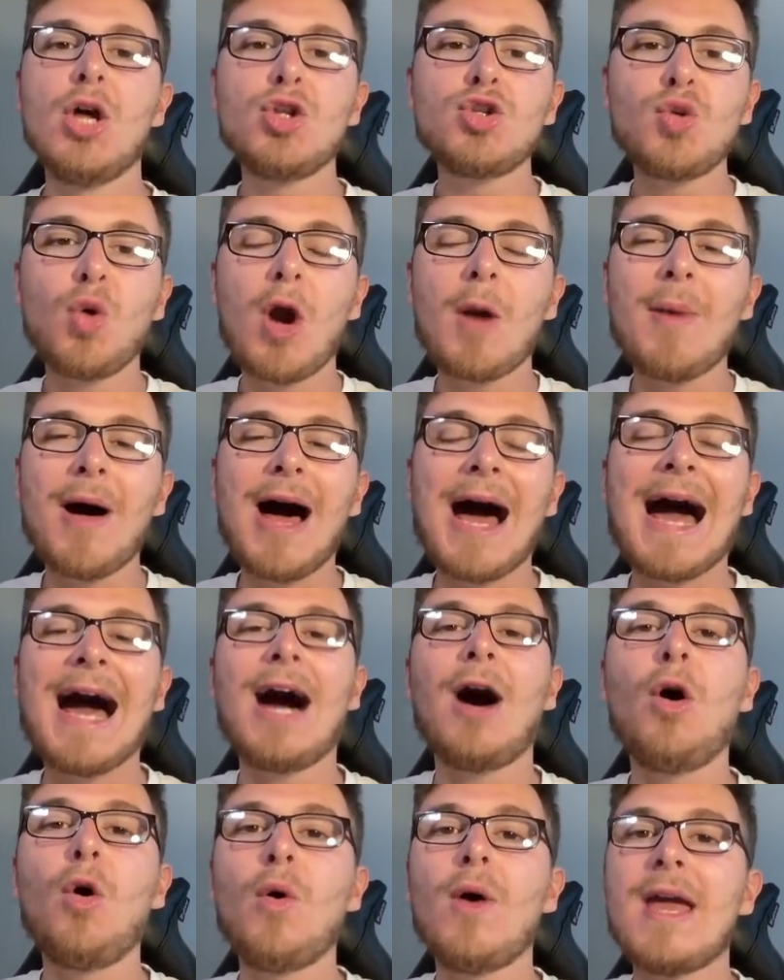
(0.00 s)
talk about
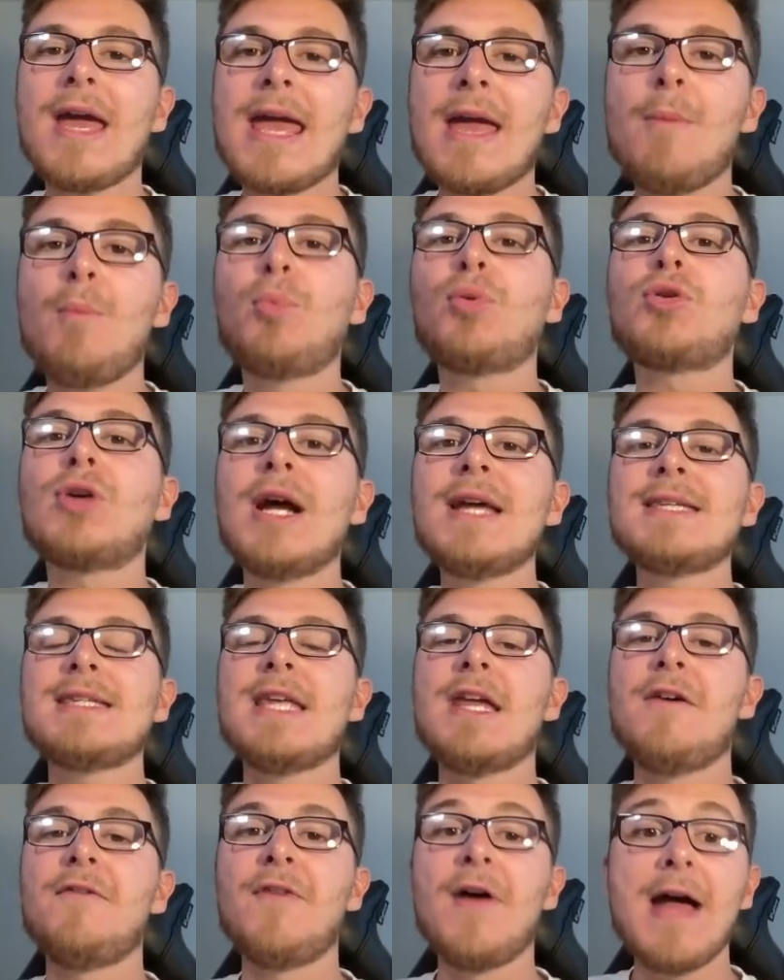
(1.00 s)
how
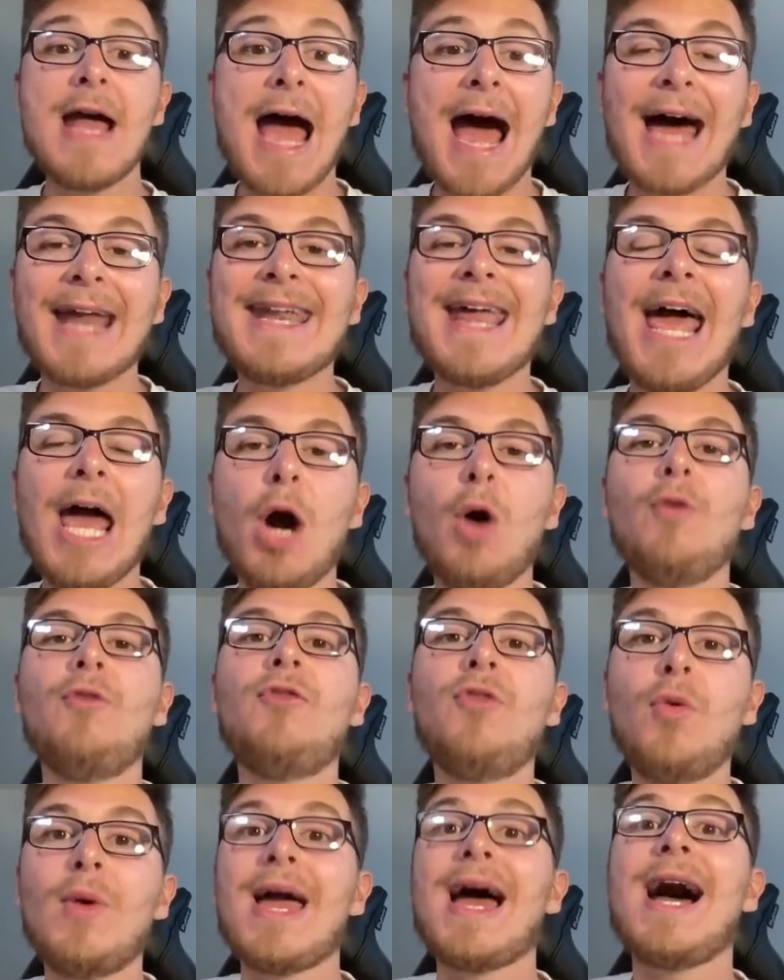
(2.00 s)
impressive and
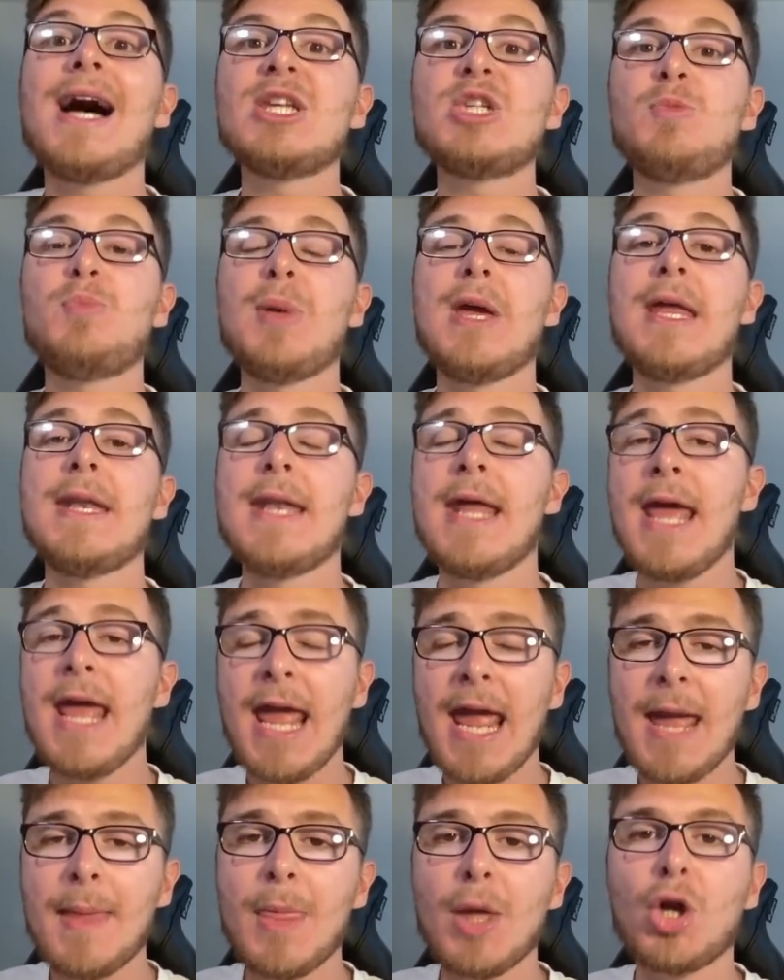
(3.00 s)
helpful it has been
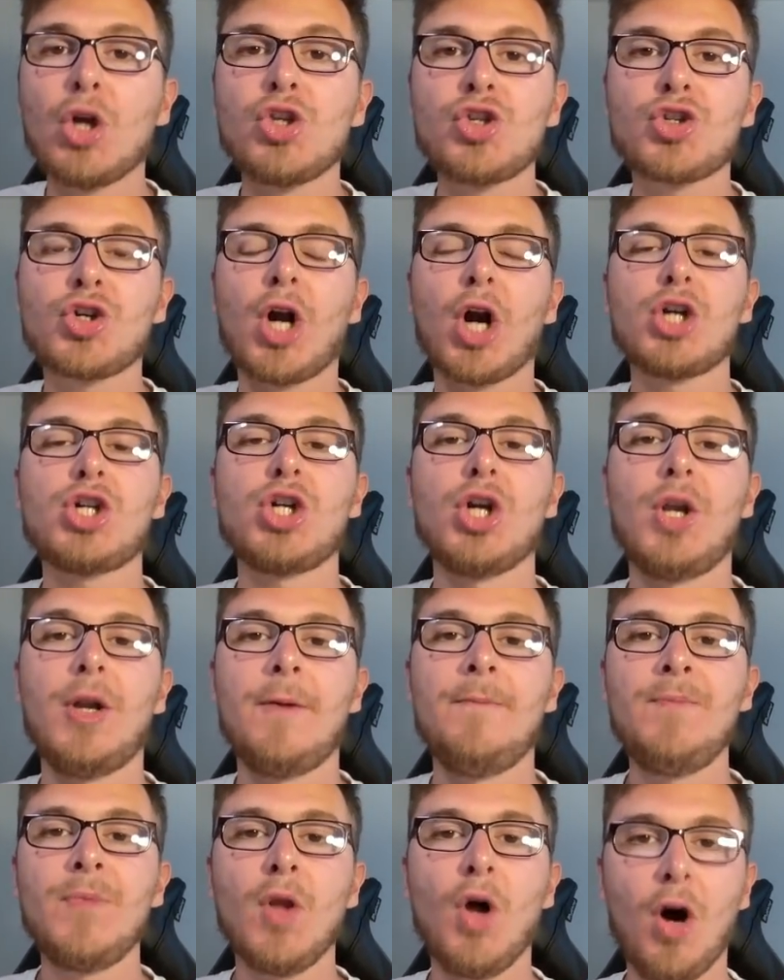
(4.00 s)
in the
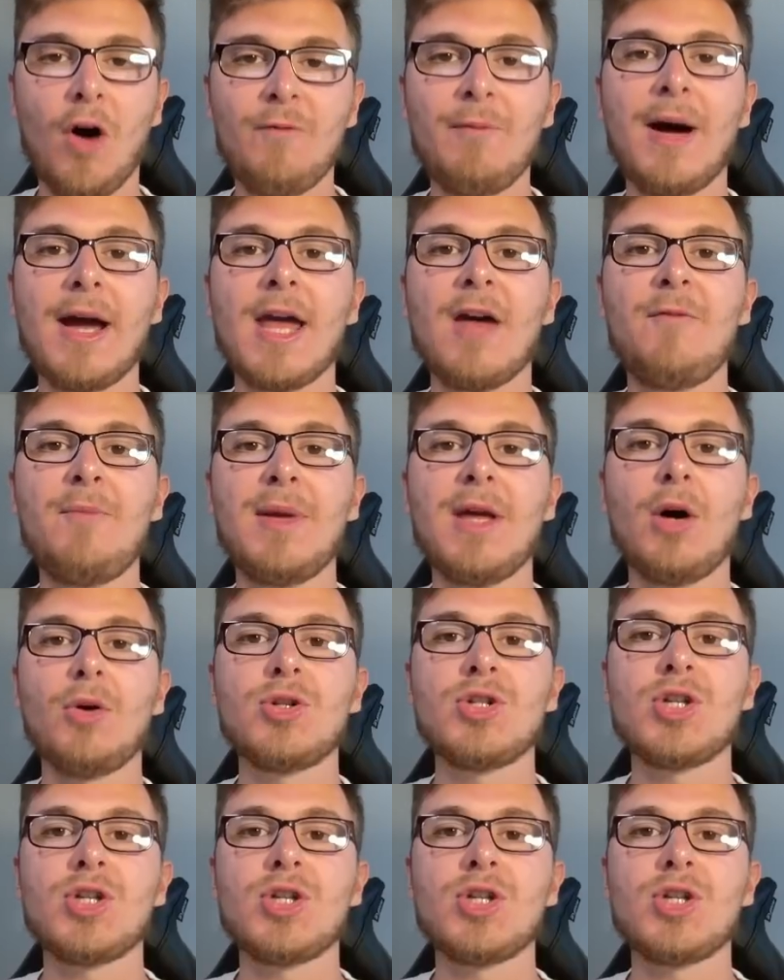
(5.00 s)
construction of my FPL